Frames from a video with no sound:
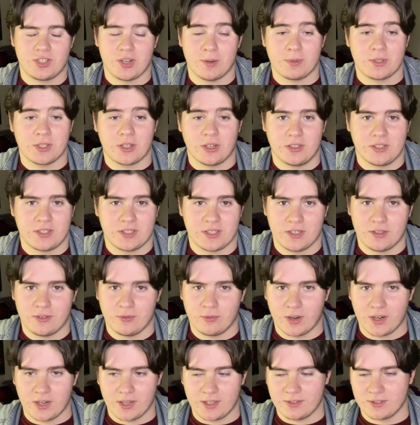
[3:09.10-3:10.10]
scare scene,
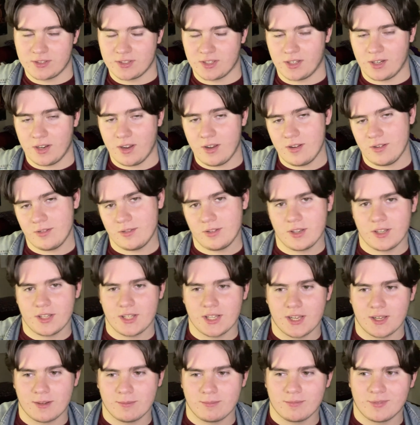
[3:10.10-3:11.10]
right? He's like, oh, look at
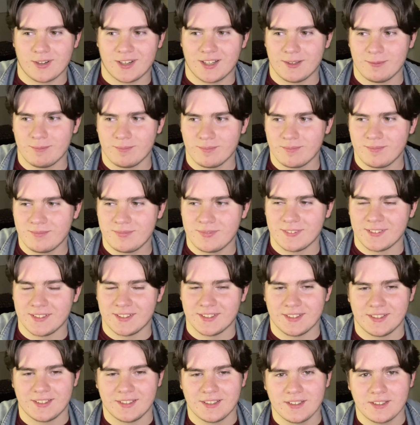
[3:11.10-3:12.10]
that, right?
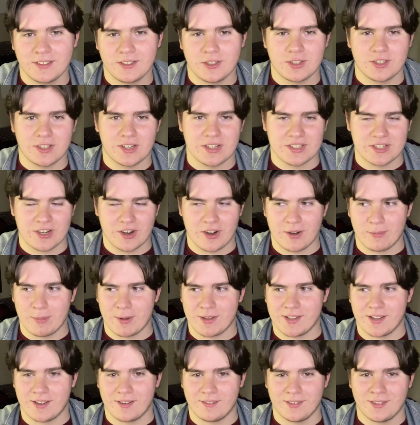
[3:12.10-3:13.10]
Used to get scared
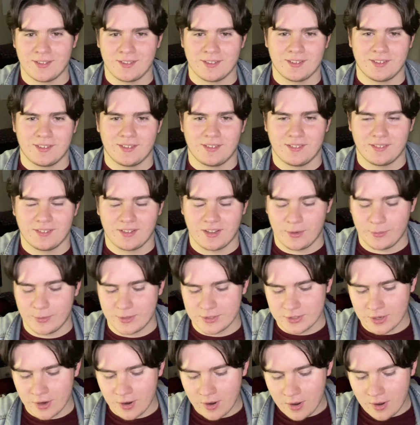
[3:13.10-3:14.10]
about that. Anyways.